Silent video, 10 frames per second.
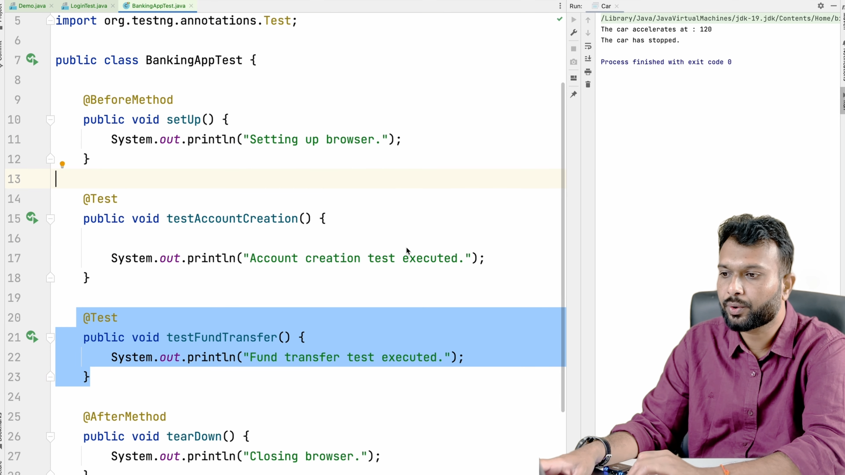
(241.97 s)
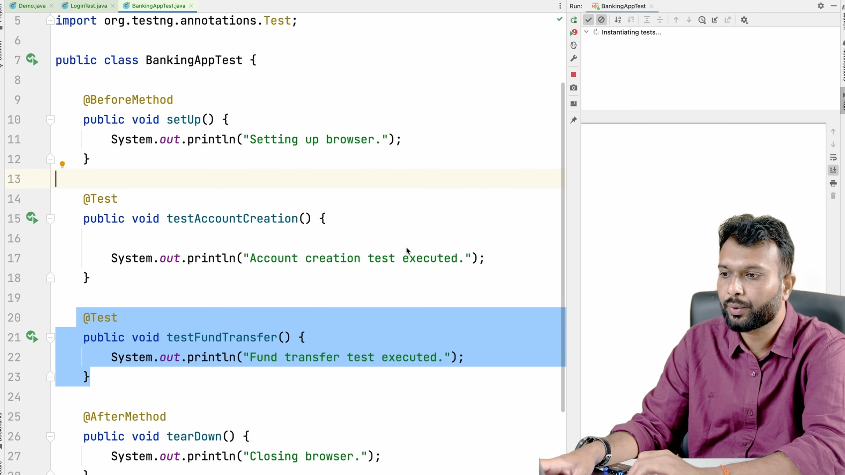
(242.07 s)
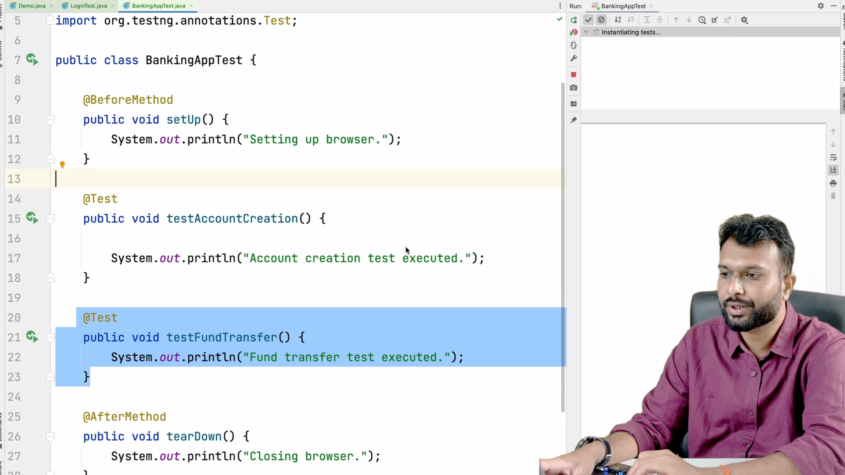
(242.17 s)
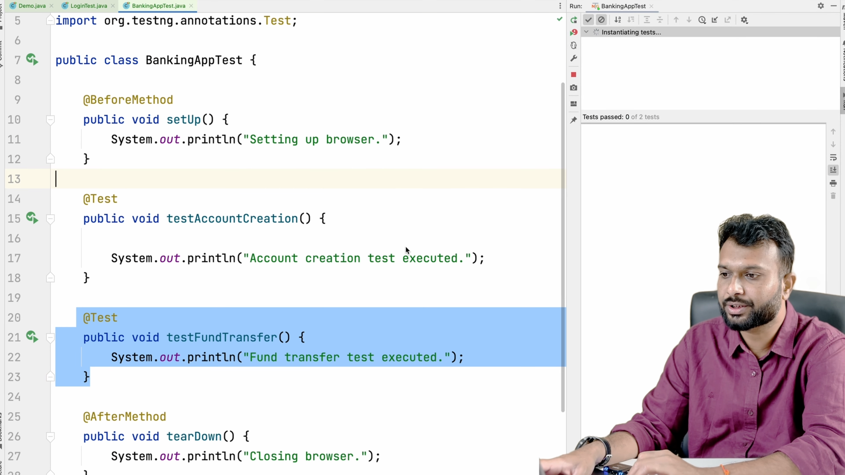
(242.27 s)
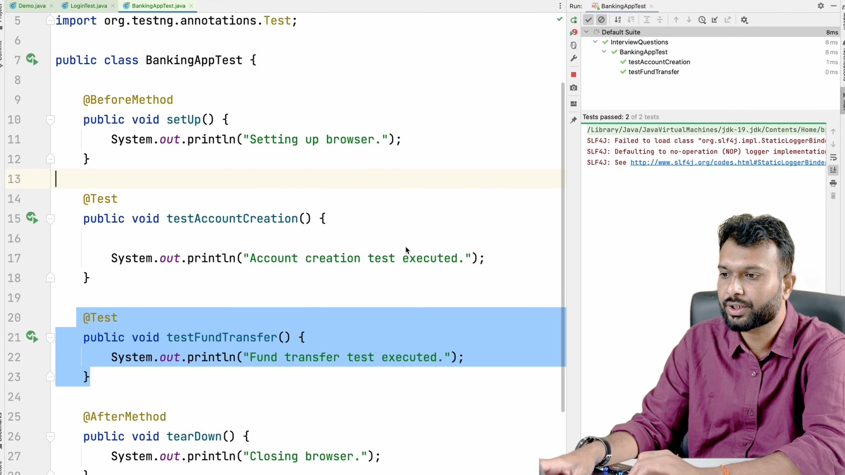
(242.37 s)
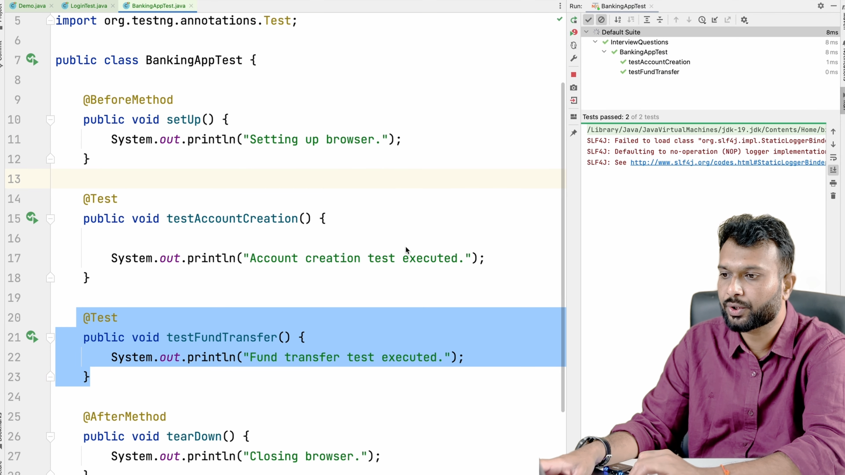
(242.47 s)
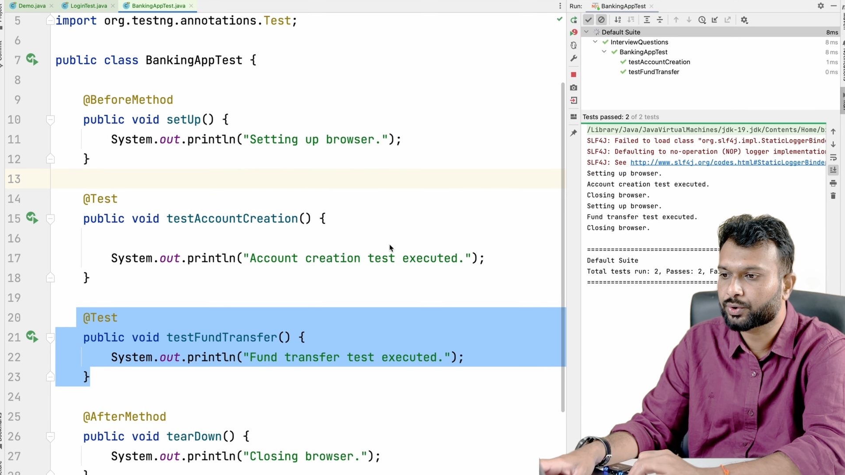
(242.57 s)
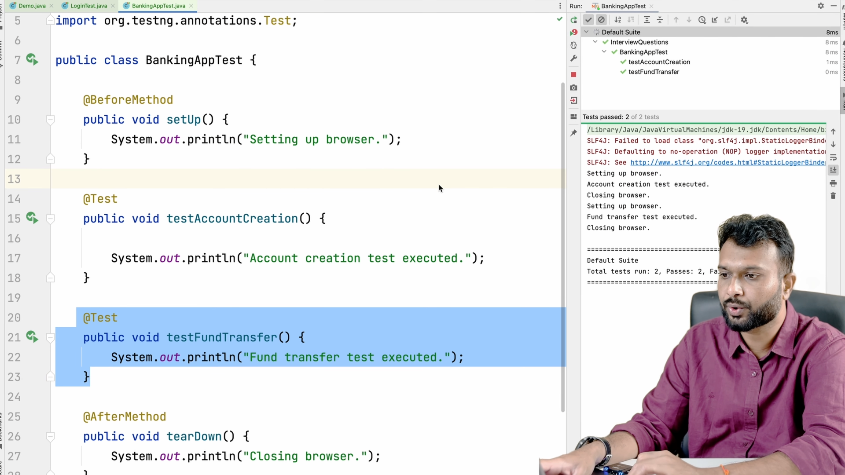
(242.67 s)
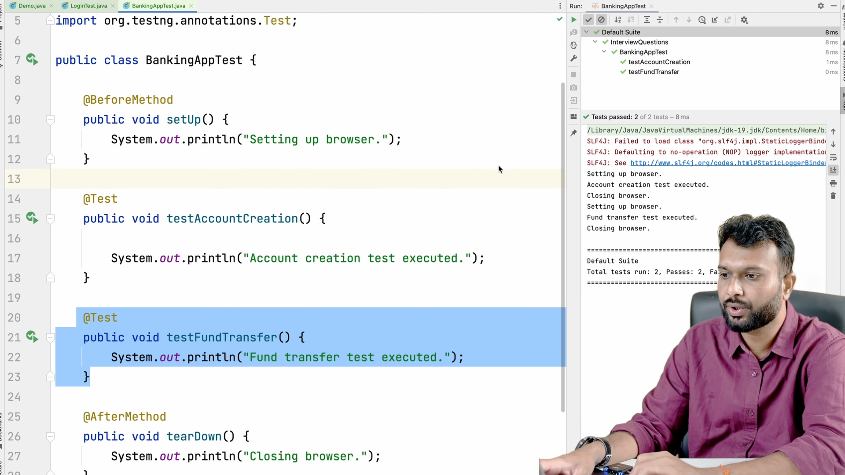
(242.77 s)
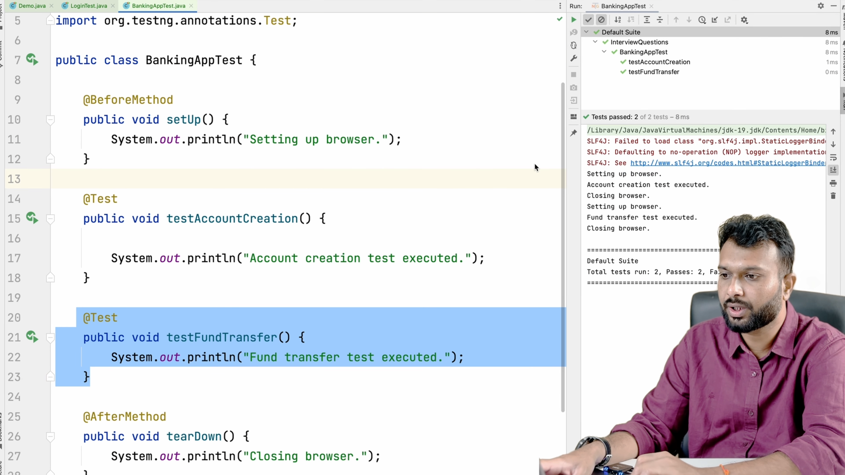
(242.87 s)
to execute.
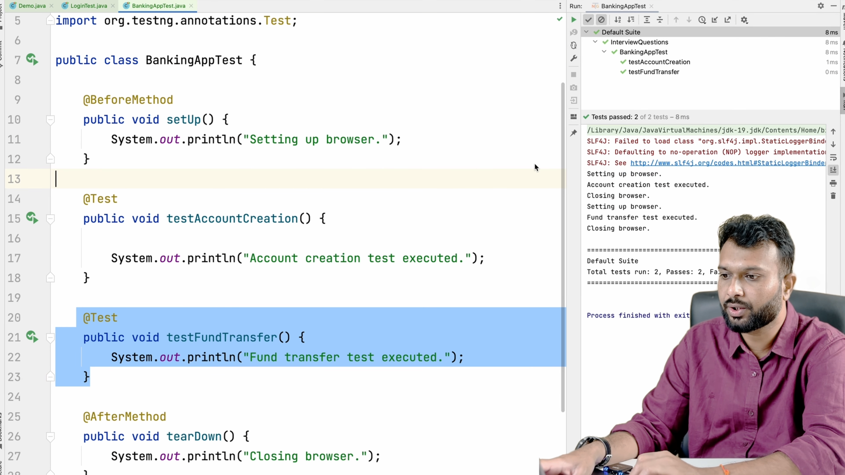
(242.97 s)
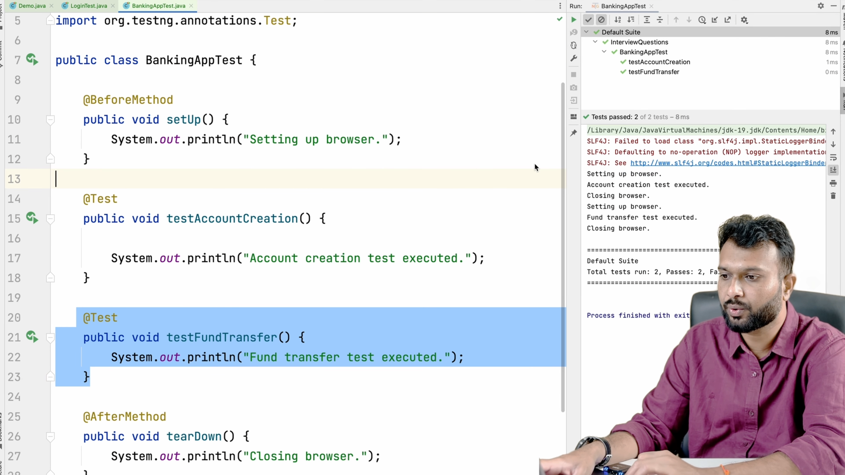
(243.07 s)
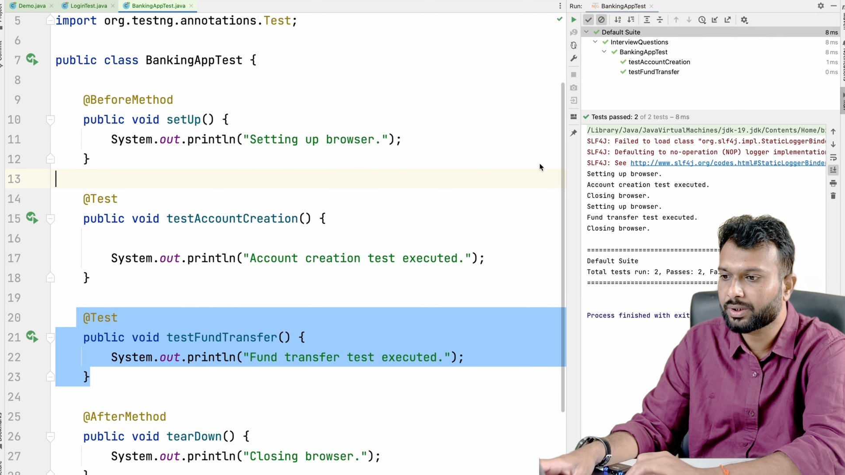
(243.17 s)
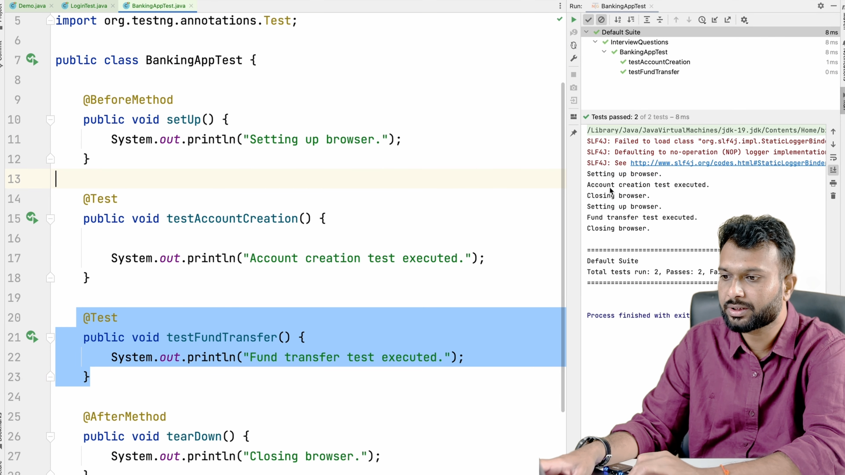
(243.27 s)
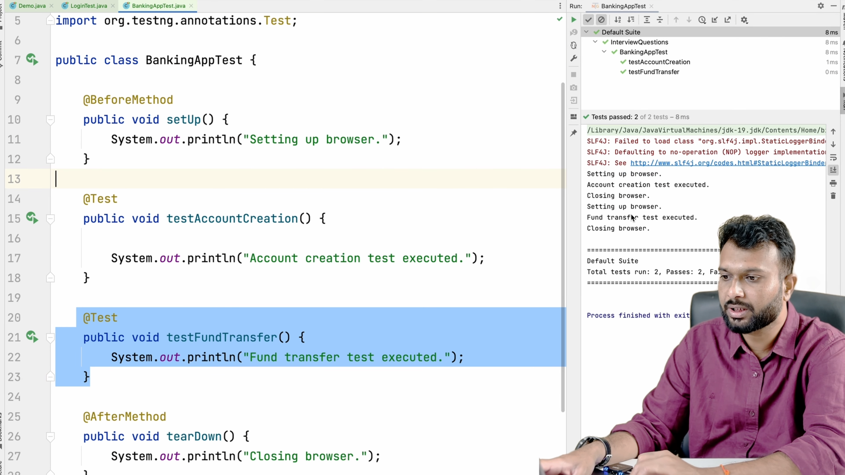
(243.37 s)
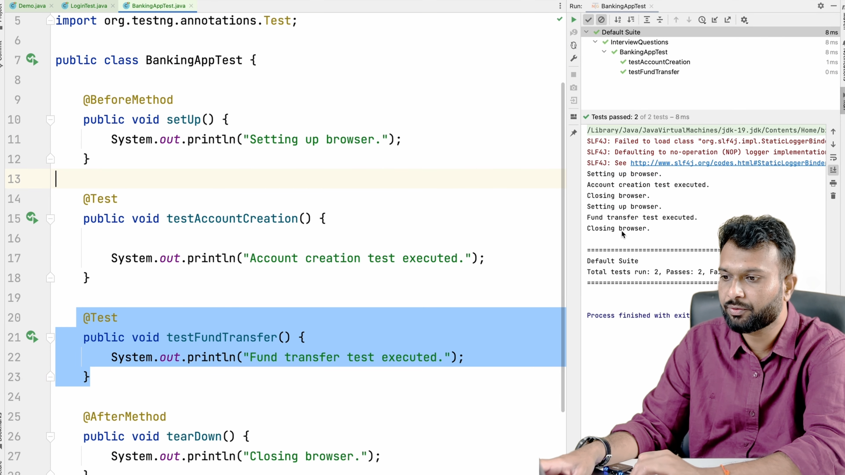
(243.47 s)
So here you can see